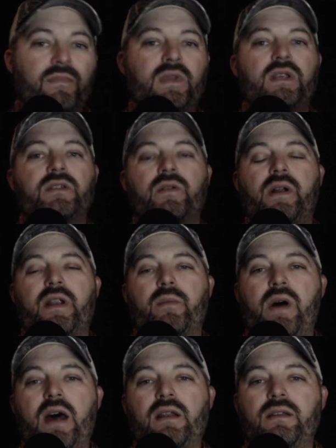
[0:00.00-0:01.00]
So out of the
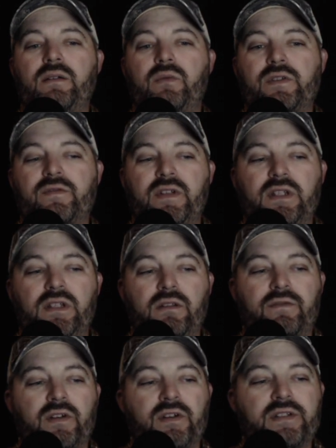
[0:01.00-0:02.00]
bottle, it was vanilla
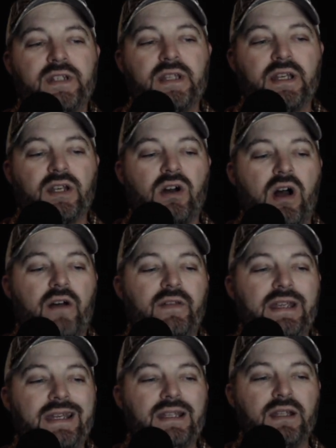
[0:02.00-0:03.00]
first and then
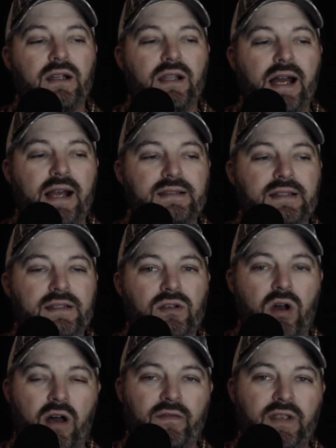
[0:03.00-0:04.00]
coffee. In the glass, it's
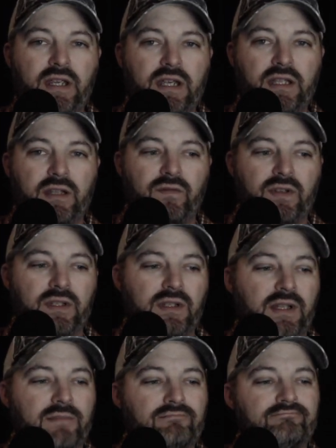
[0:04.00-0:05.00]
coffee and then
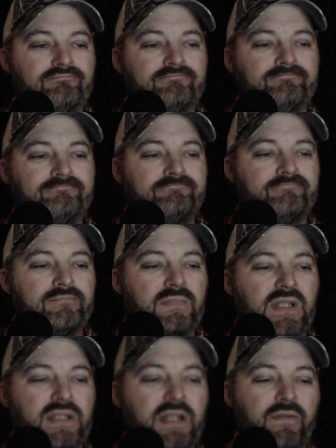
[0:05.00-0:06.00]
vanilla.
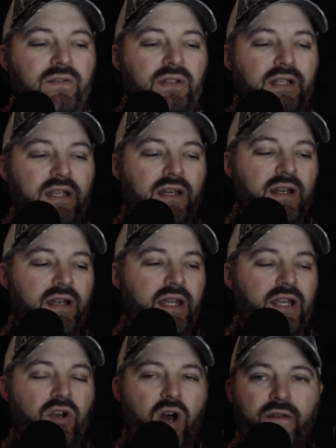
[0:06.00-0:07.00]
It's definitely a
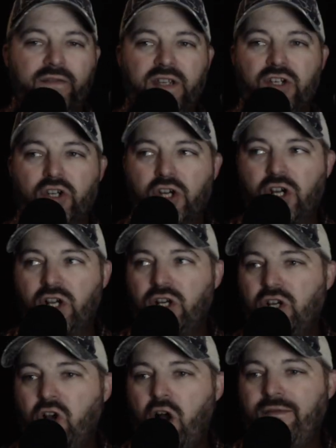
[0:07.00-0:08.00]

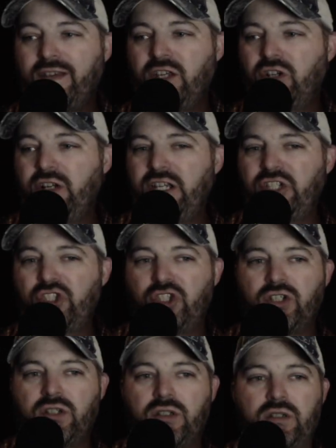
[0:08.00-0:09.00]
coffeeish
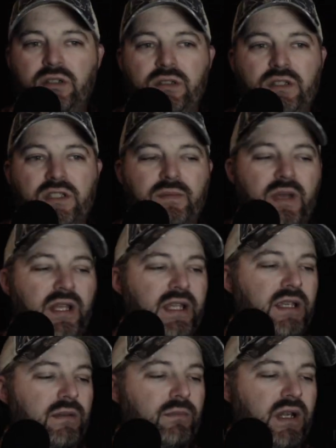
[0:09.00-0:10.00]

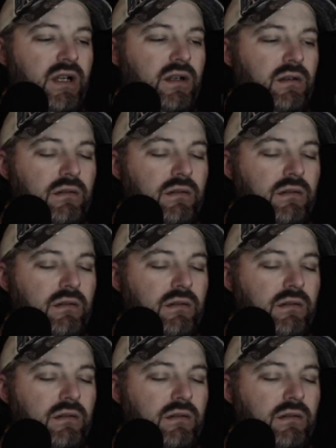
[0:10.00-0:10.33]
smelling beer.